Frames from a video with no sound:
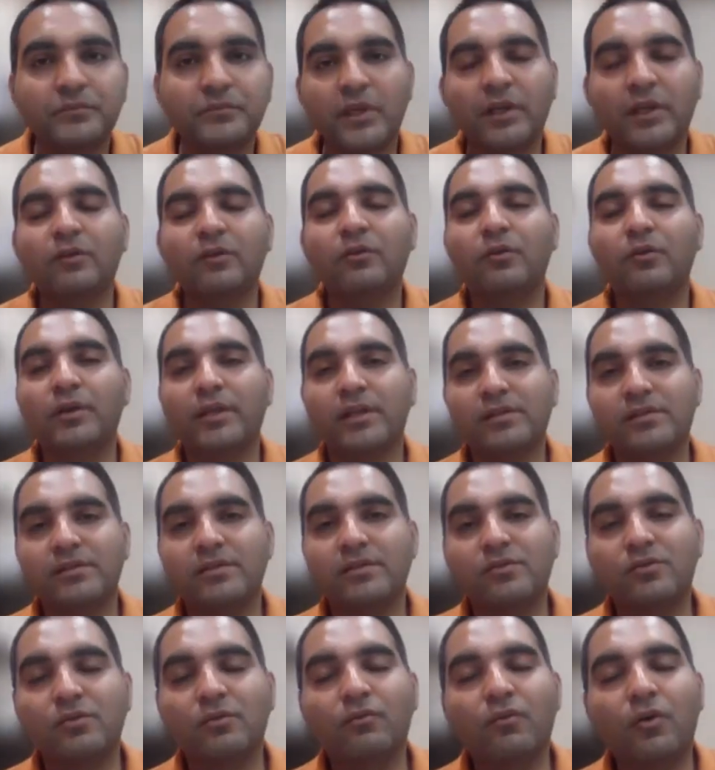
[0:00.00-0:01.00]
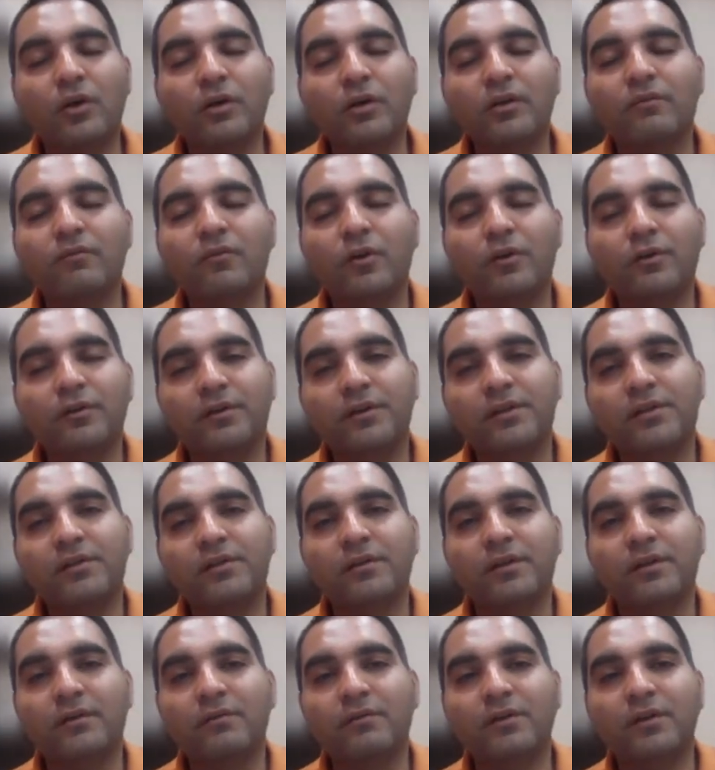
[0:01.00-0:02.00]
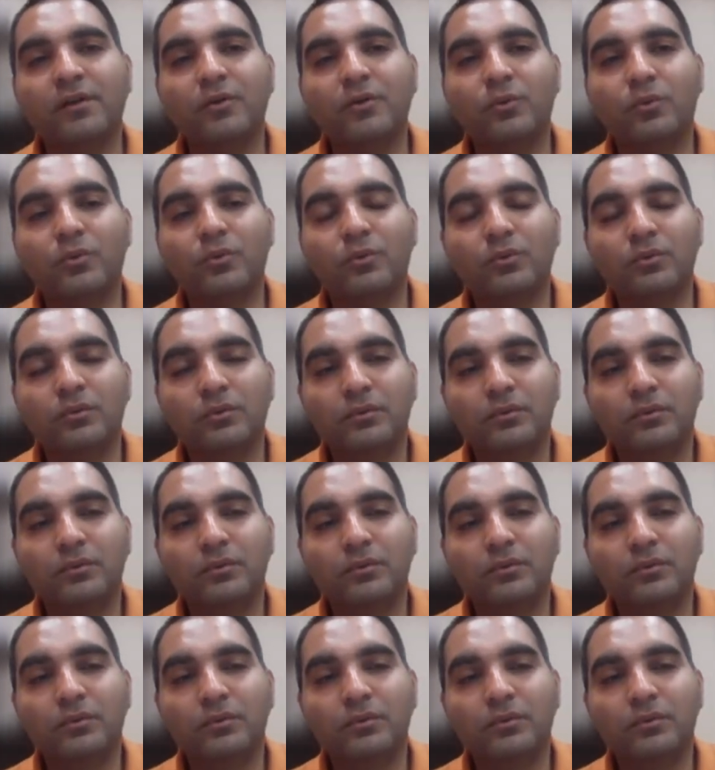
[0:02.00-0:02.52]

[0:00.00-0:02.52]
Ignore test. So what it will do?